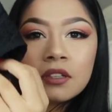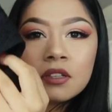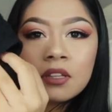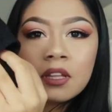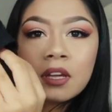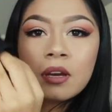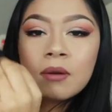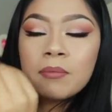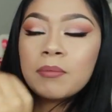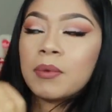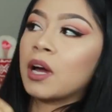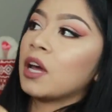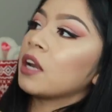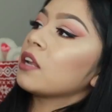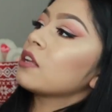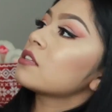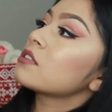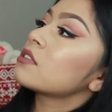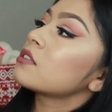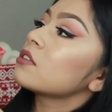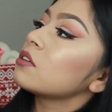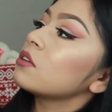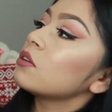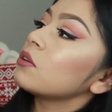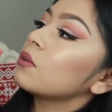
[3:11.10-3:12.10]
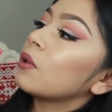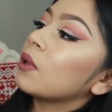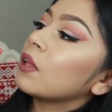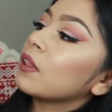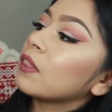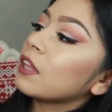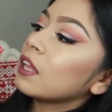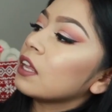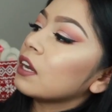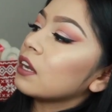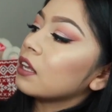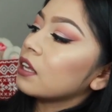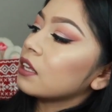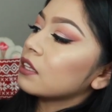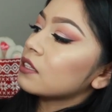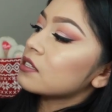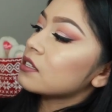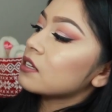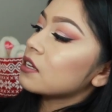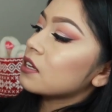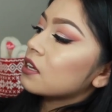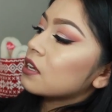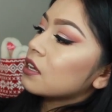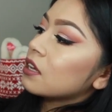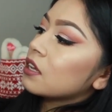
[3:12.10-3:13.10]
Like a bodysuit, and then
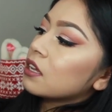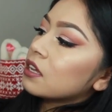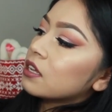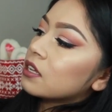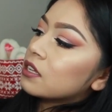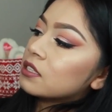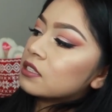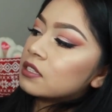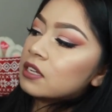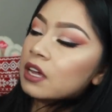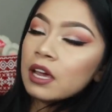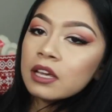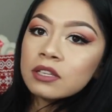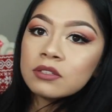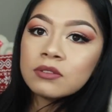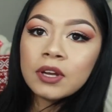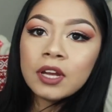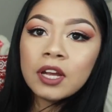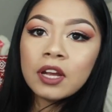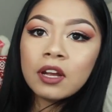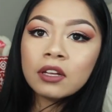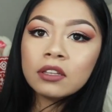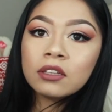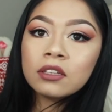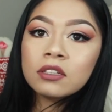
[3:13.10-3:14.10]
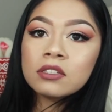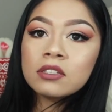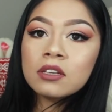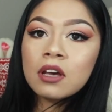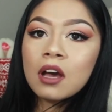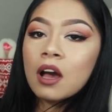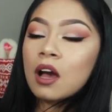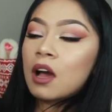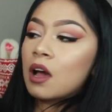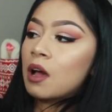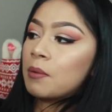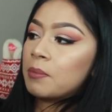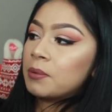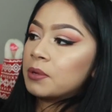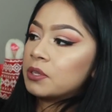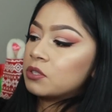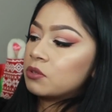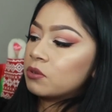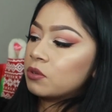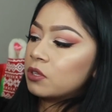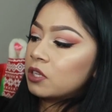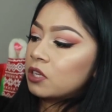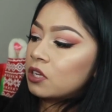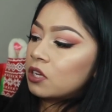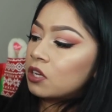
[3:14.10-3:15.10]
it ties right here at the top. It's
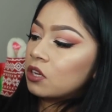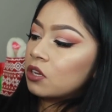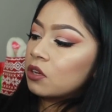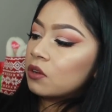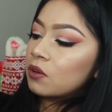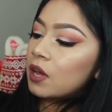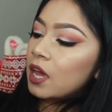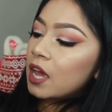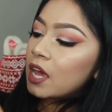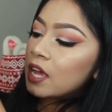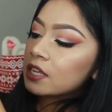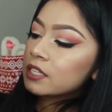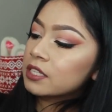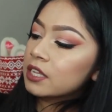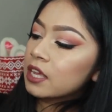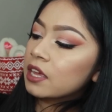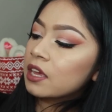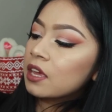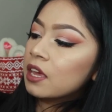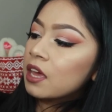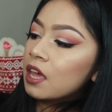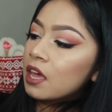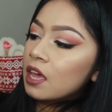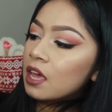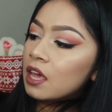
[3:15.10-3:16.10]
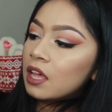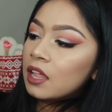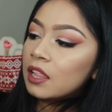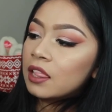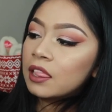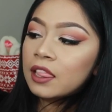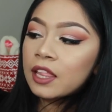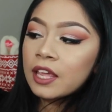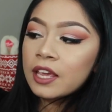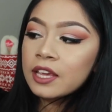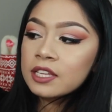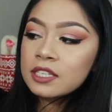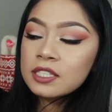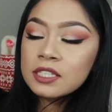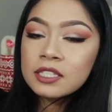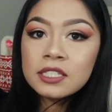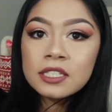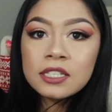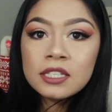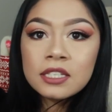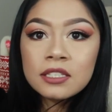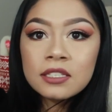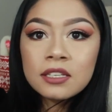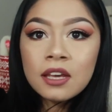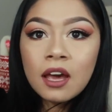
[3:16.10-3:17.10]
really cute. It has like lace
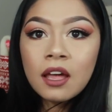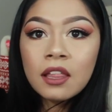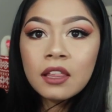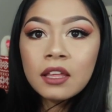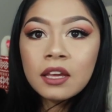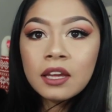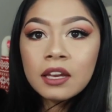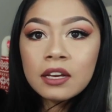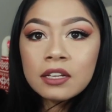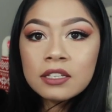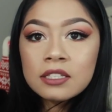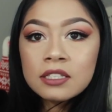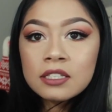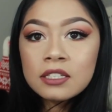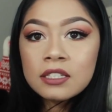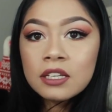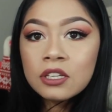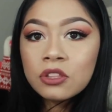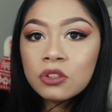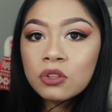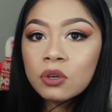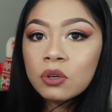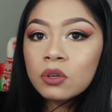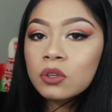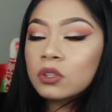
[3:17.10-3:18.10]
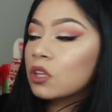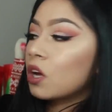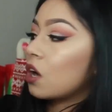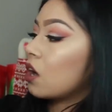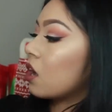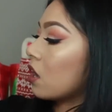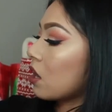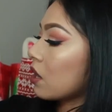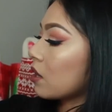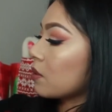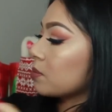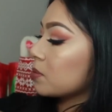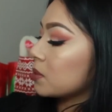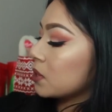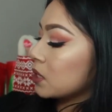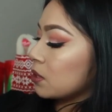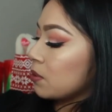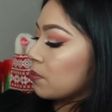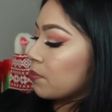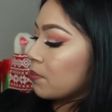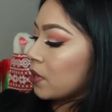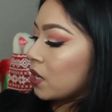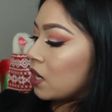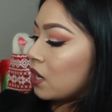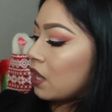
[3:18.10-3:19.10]
detailing, and it's see-through on the arms,
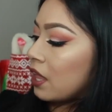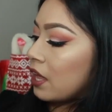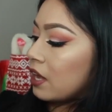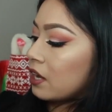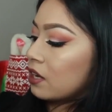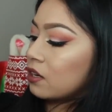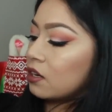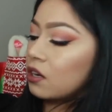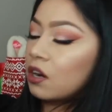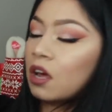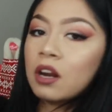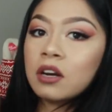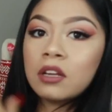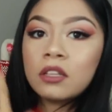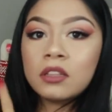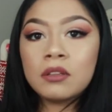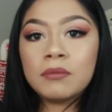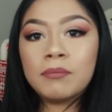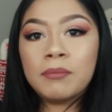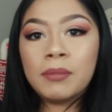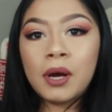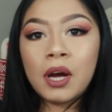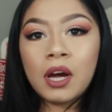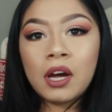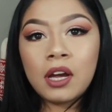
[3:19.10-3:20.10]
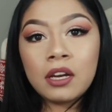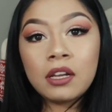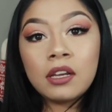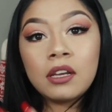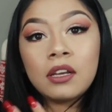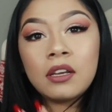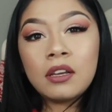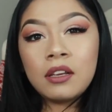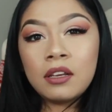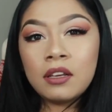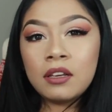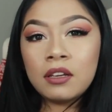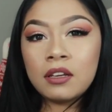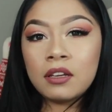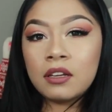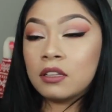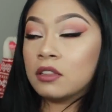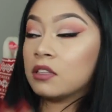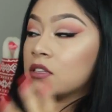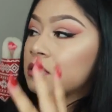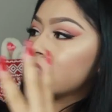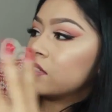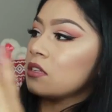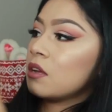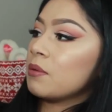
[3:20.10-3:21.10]
but like not on the body,
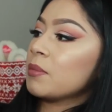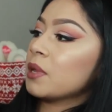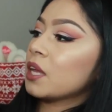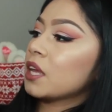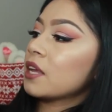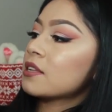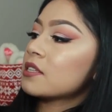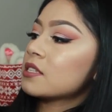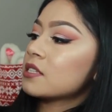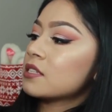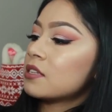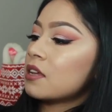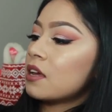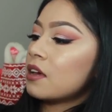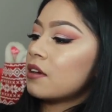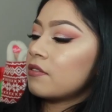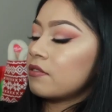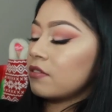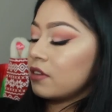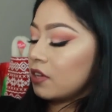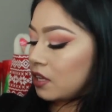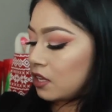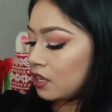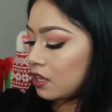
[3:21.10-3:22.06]
on the stomach and stuff.